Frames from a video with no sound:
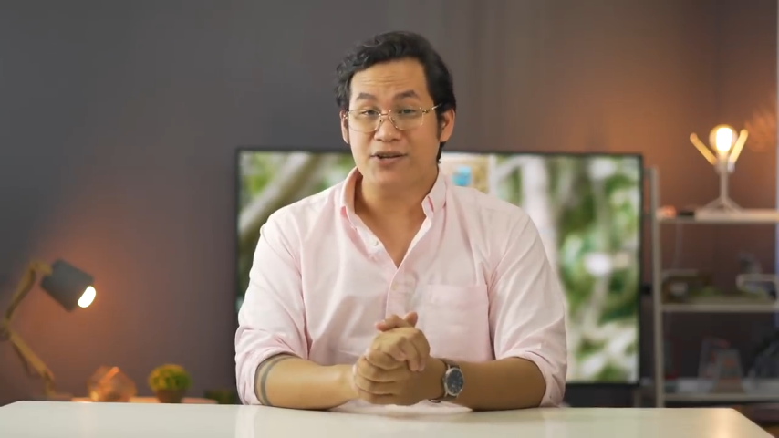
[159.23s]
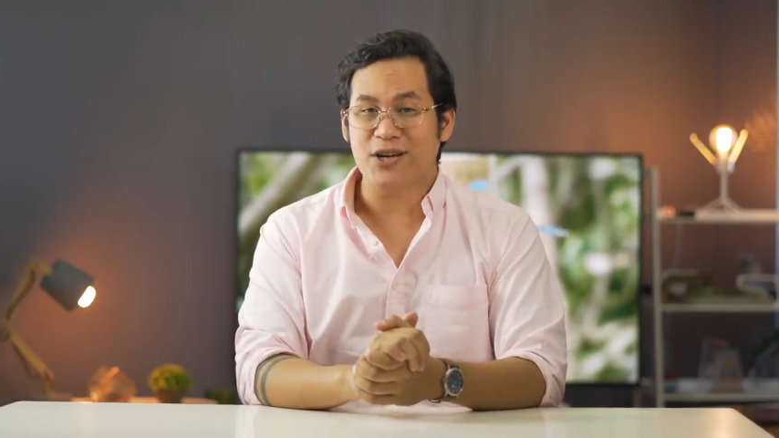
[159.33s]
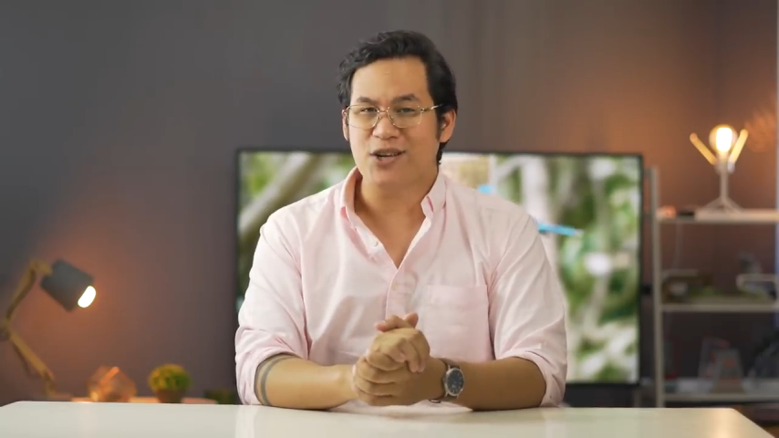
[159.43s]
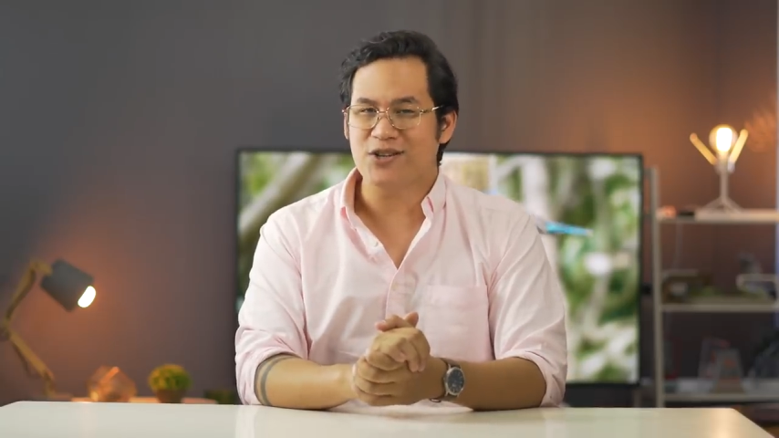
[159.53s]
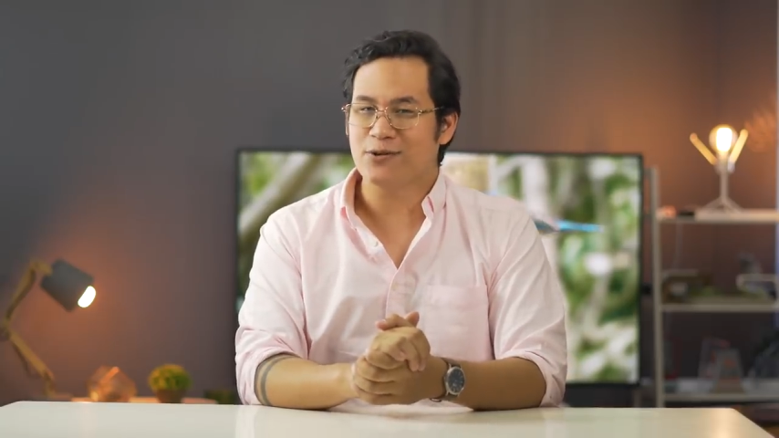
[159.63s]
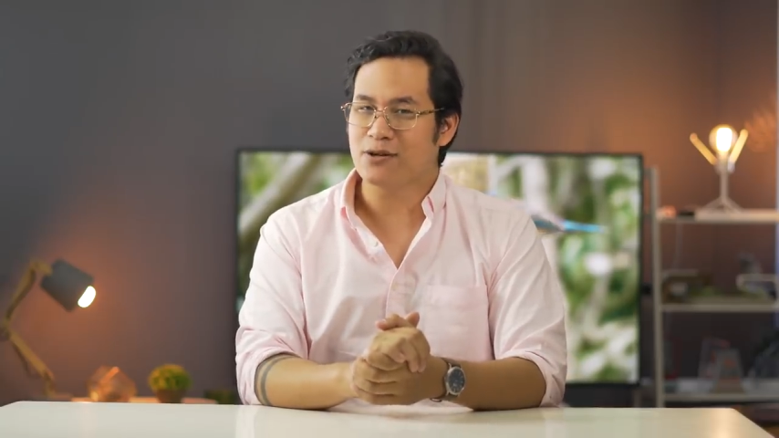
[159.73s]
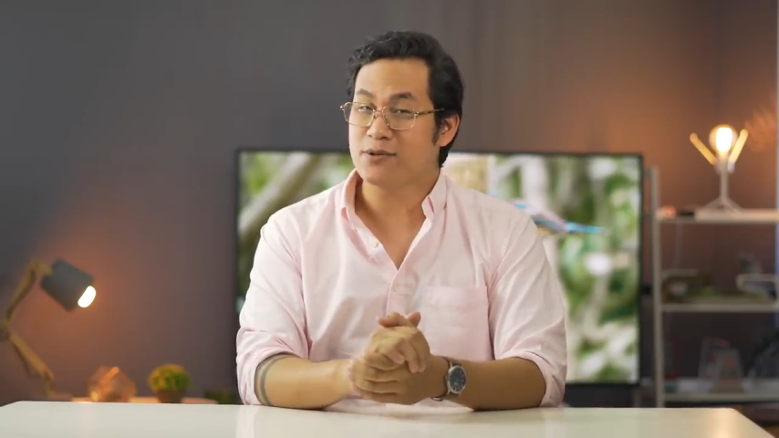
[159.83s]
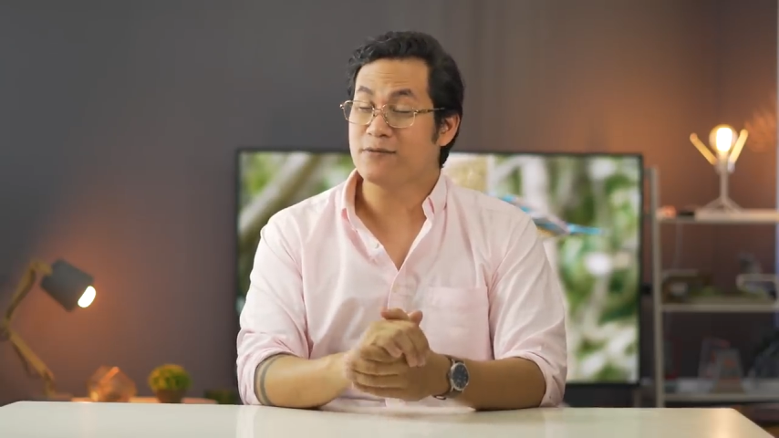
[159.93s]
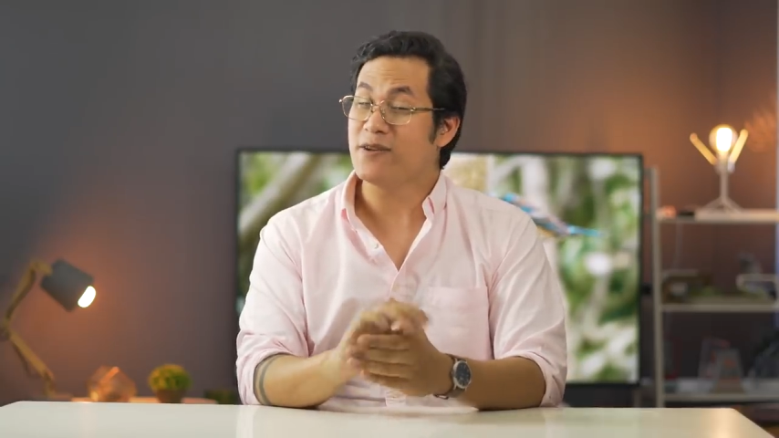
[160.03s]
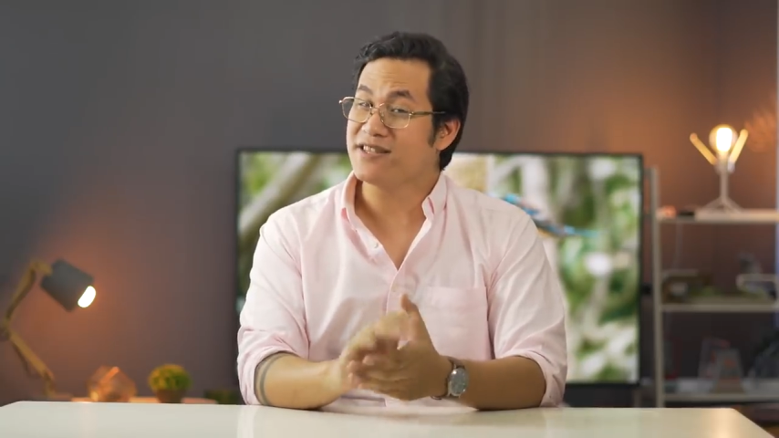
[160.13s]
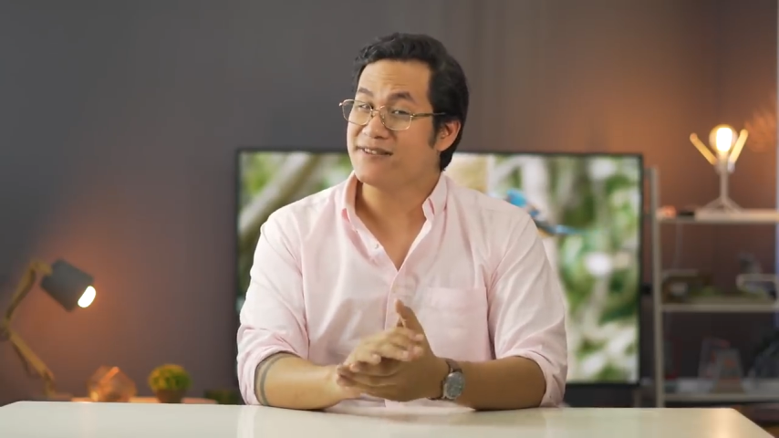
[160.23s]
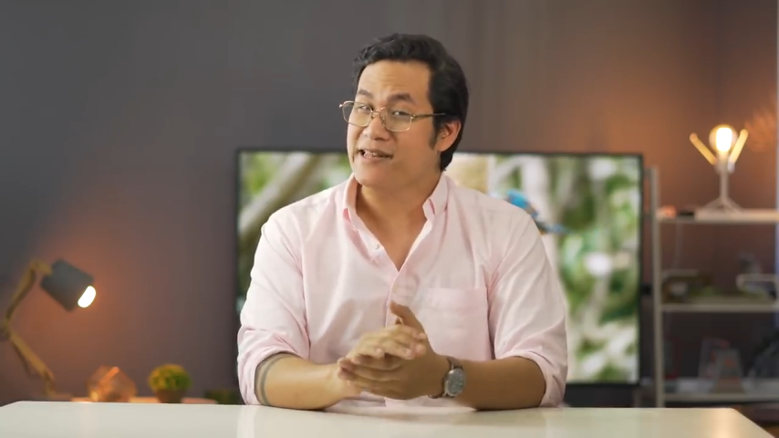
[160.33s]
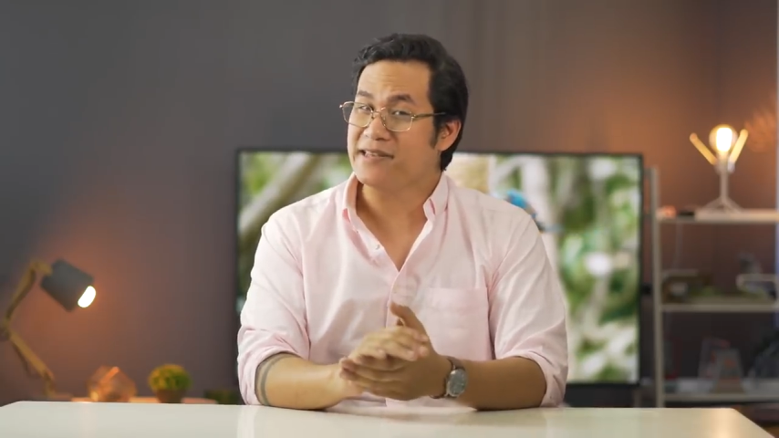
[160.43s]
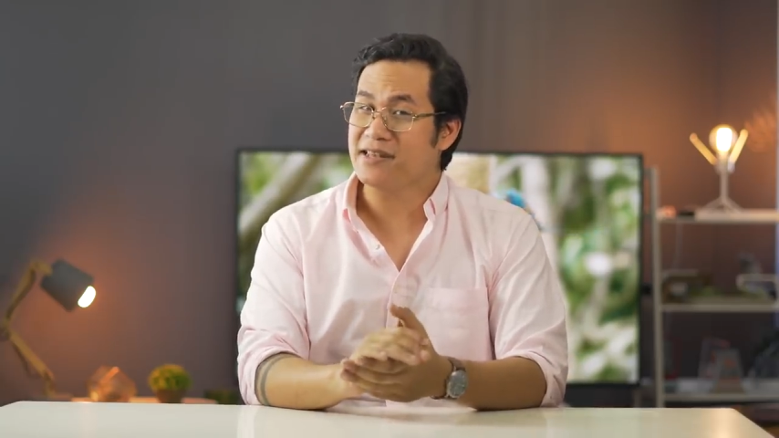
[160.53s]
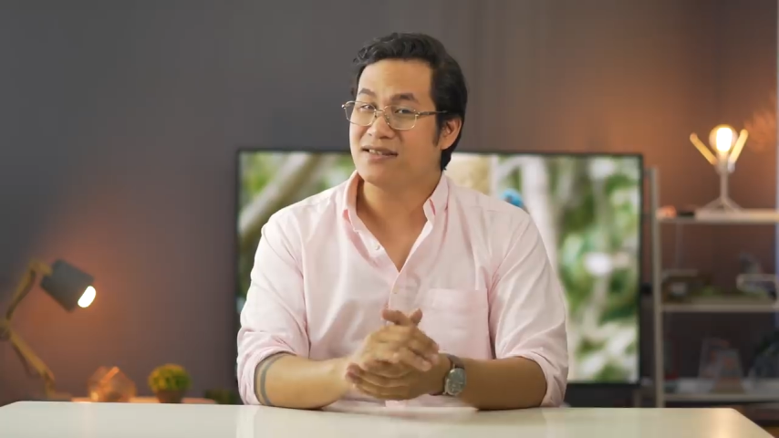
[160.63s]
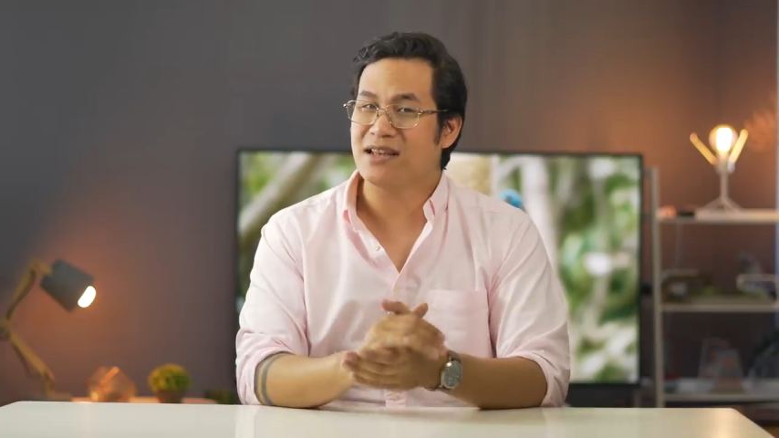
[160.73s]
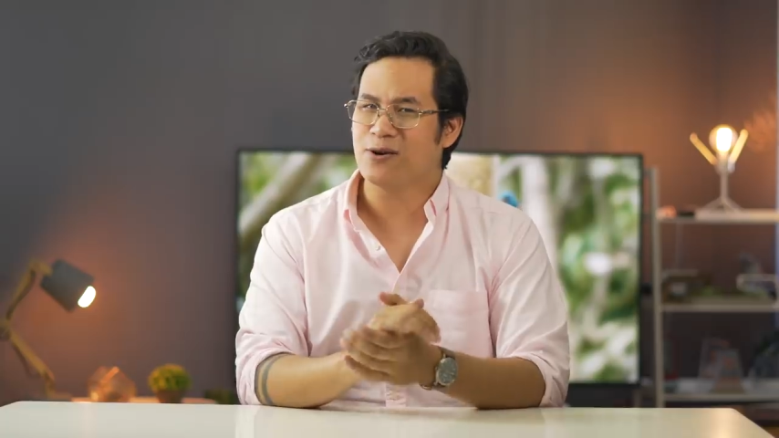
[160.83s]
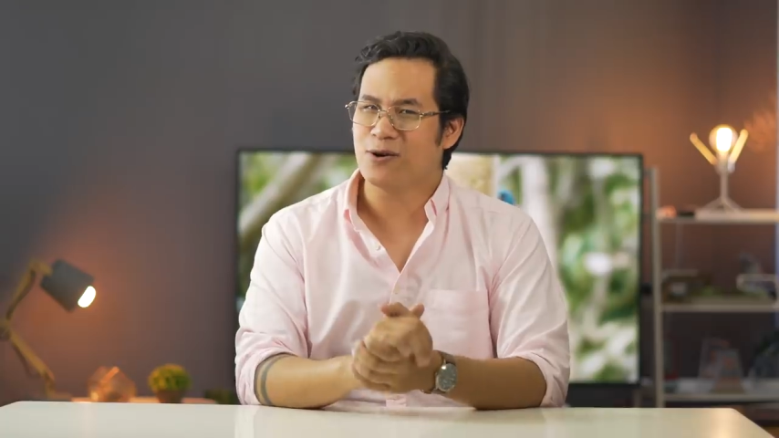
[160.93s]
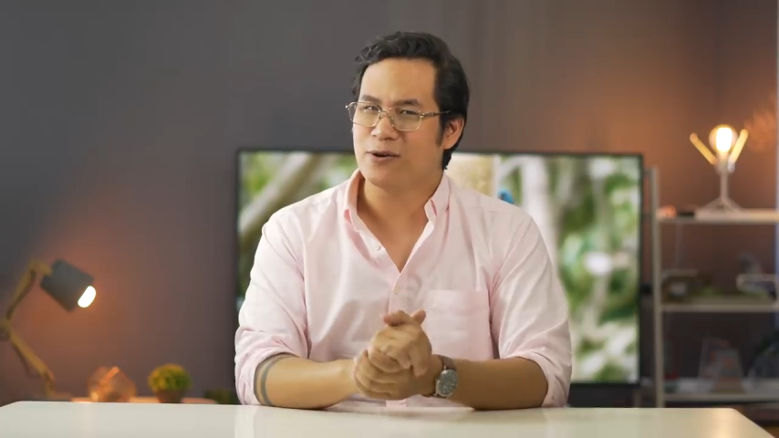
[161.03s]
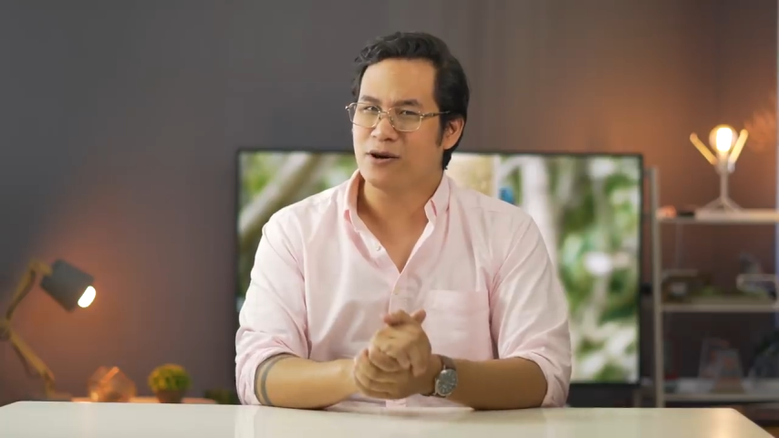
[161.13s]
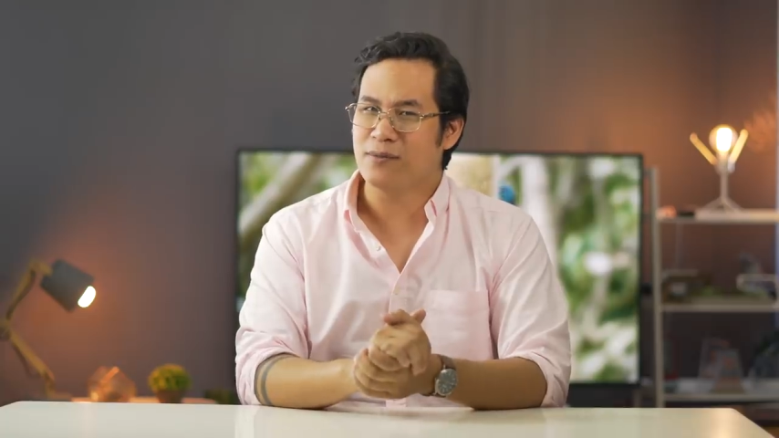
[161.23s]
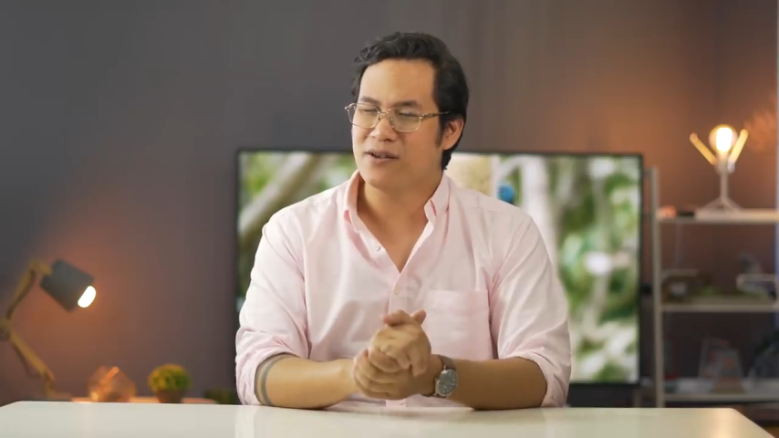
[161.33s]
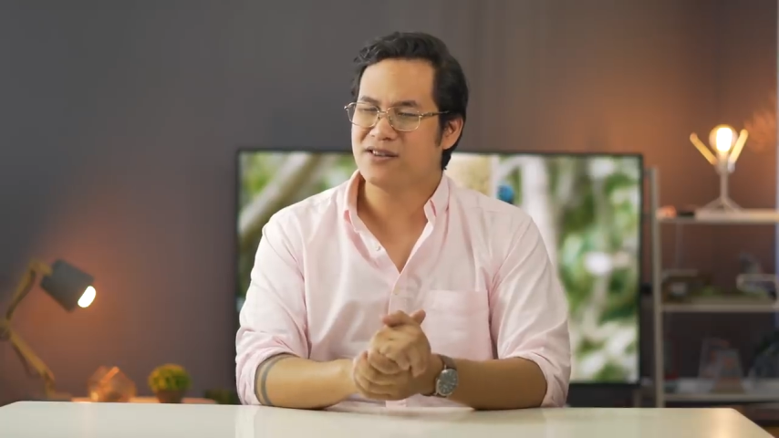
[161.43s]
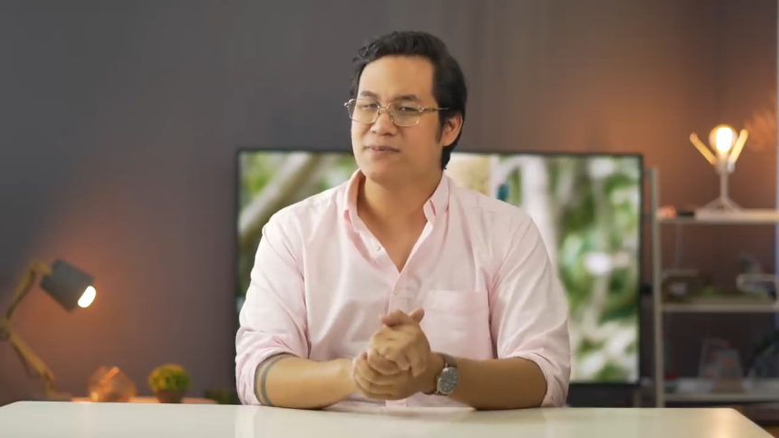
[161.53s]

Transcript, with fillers: change in terms of aesthetics and ergonomics,